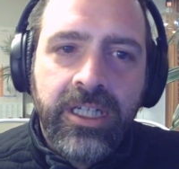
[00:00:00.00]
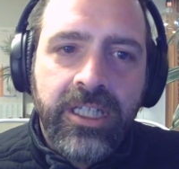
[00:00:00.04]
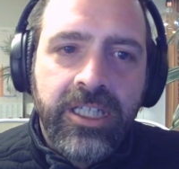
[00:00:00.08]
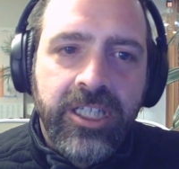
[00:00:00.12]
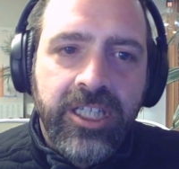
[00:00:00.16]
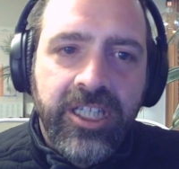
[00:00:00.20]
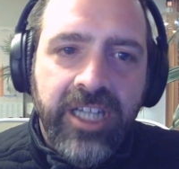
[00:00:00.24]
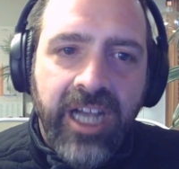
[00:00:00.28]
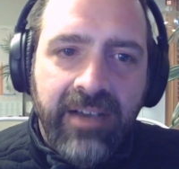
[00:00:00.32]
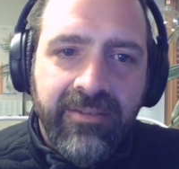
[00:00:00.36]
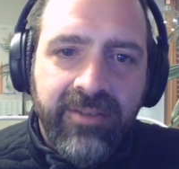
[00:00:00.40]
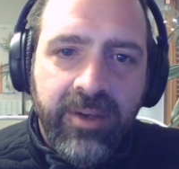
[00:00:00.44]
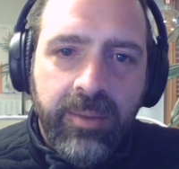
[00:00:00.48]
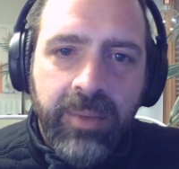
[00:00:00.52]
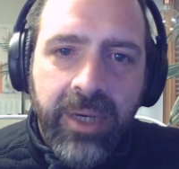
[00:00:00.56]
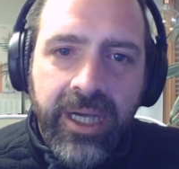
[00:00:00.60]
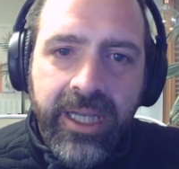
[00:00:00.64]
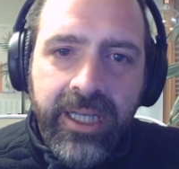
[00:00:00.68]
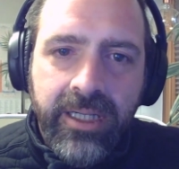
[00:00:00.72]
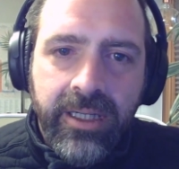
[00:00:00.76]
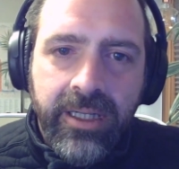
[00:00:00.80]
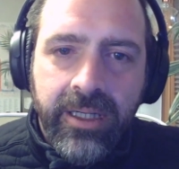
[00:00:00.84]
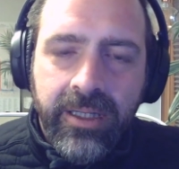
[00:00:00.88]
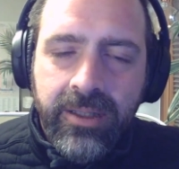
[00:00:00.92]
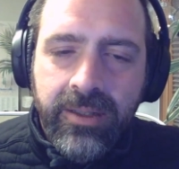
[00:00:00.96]
Java
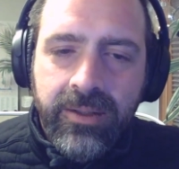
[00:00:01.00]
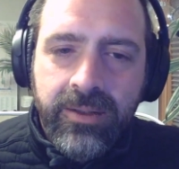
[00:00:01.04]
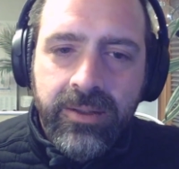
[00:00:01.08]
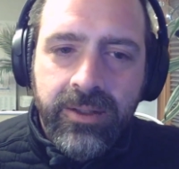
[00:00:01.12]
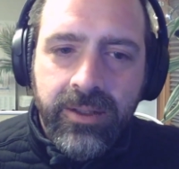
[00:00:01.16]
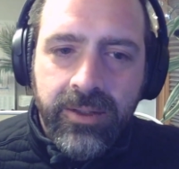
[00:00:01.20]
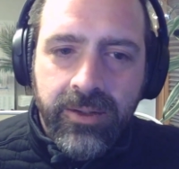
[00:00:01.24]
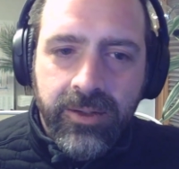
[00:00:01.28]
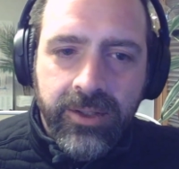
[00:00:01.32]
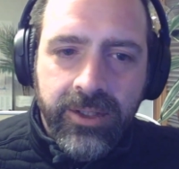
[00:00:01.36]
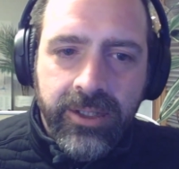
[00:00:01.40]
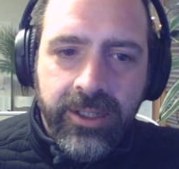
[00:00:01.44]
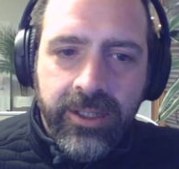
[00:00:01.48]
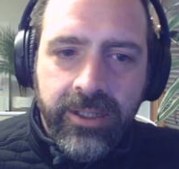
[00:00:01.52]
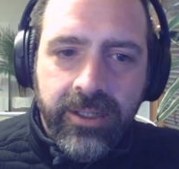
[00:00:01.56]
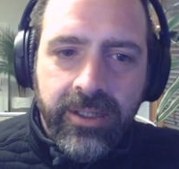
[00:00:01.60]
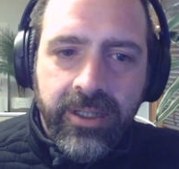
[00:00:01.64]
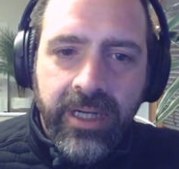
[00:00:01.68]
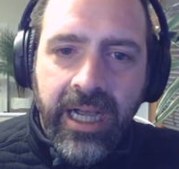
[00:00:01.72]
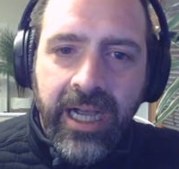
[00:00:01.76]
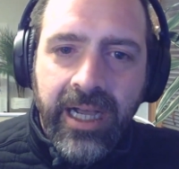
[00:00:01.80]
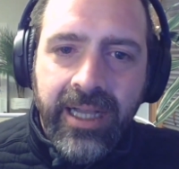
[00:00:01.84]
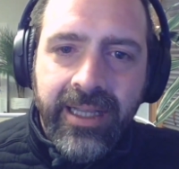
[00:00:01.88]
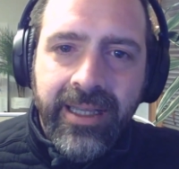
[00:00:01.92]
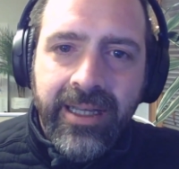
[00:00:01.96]
bytecode or your
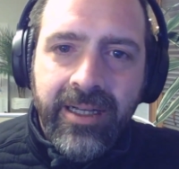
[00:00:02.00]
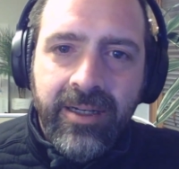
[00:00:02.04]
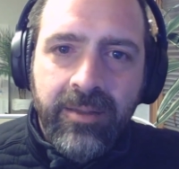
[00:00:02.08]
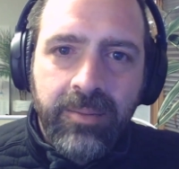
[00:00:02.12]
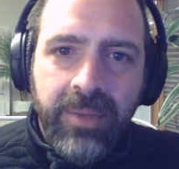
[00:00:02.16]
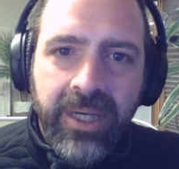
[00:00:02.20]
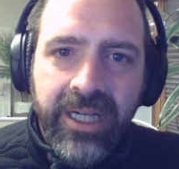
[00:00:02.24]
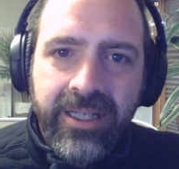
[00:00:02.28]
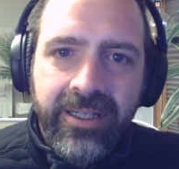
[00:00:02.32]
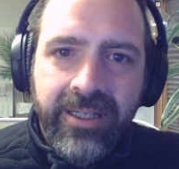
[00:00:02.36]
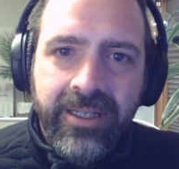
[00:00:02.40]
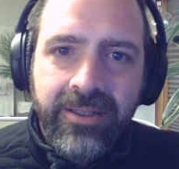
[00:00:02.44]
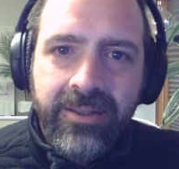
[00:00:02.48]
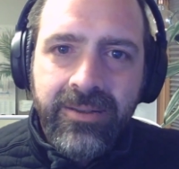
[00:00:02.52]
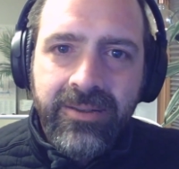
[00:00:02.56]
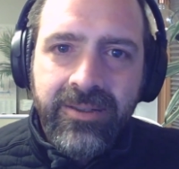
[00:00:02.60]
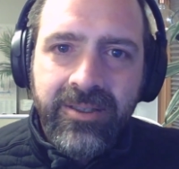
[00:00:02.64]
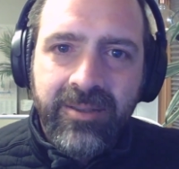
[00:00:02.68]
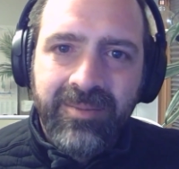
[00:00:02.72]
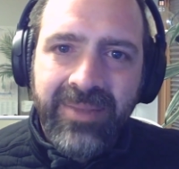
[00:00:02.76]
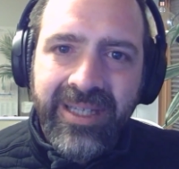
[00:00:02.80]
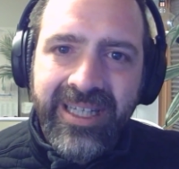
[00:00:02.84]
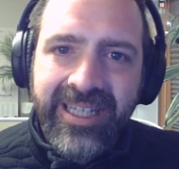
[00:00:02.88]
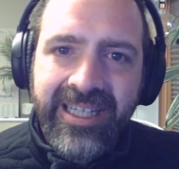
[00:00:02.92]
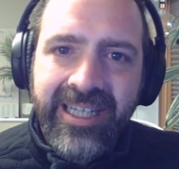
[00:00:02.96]
IL bytecode
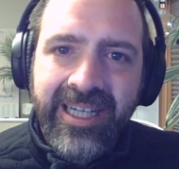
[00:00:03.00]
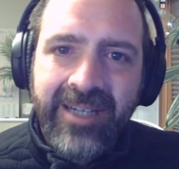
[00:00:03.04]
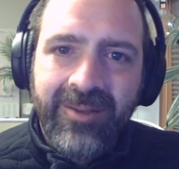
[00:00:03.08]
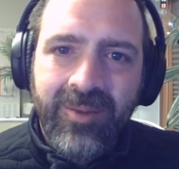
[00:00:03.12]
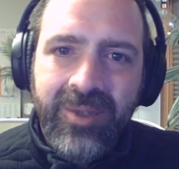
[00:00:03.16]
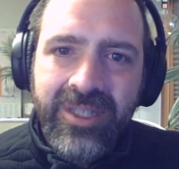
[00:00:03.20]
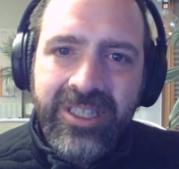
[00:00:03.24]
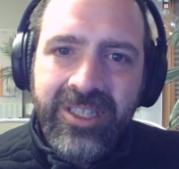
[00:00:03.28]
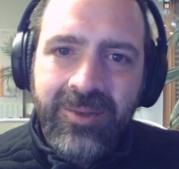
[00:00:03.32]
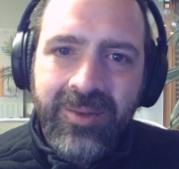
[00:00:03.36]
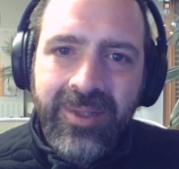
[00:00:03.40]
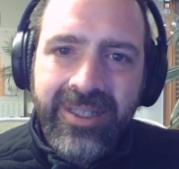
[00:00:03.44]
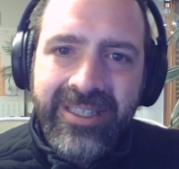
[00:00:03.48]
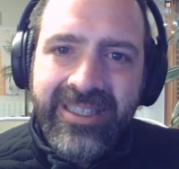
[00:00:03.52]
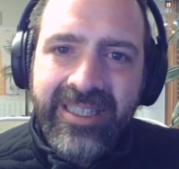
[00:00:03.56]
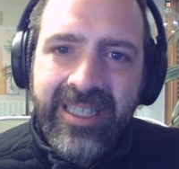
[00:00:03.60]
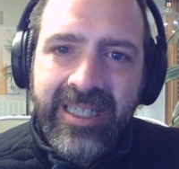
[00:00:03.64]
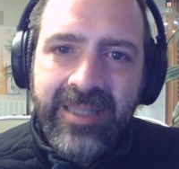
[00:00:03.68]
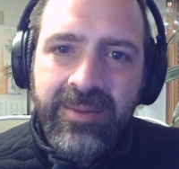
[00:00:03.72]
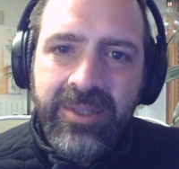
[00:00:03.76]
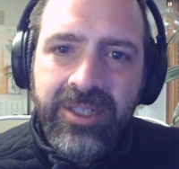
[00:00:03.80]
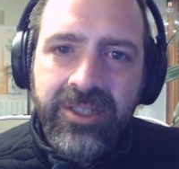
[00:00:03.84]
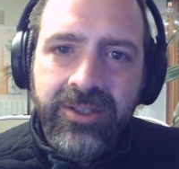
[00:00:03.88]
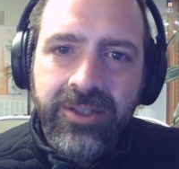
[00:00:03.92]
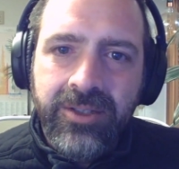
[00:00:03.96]
depending on which
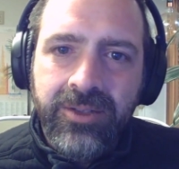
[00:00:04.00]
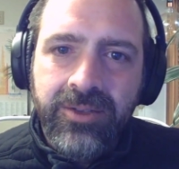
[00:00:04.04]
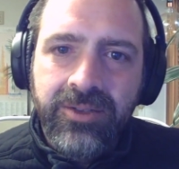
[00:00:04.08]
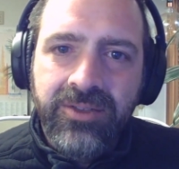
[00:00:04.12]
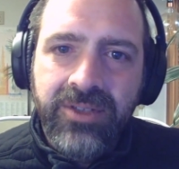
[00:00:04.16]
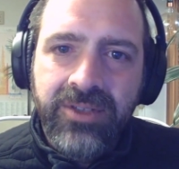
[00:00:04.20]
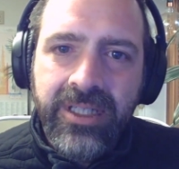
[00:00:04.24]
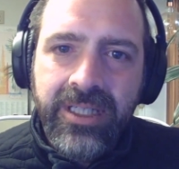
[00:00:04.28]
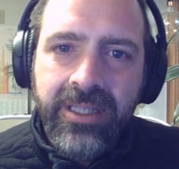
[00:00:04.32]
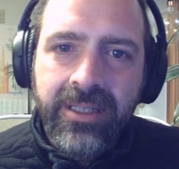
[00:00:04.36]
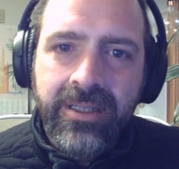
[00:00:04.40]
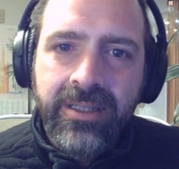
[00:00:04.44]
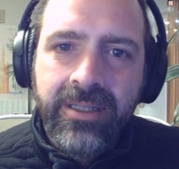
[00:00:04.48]
runtime you're using,